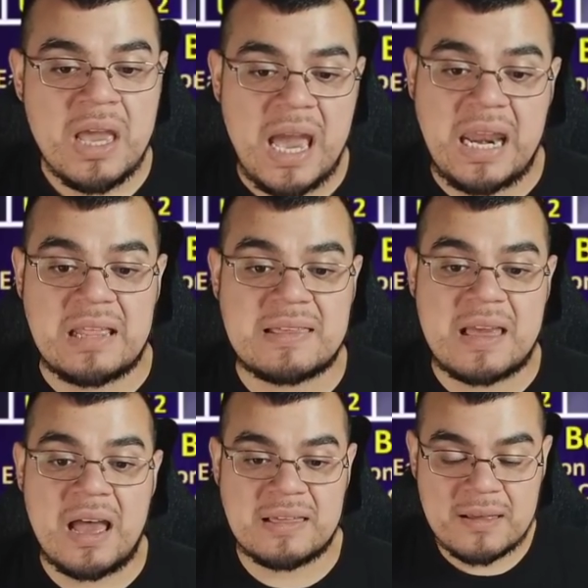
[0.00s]
And then
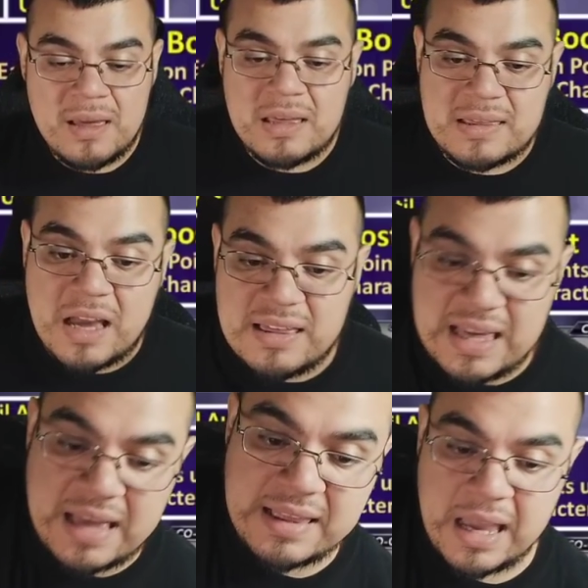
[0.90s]
Saz
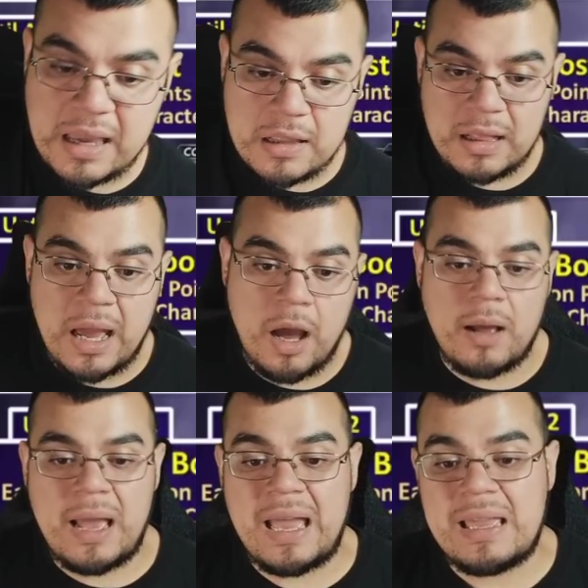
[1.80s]
has that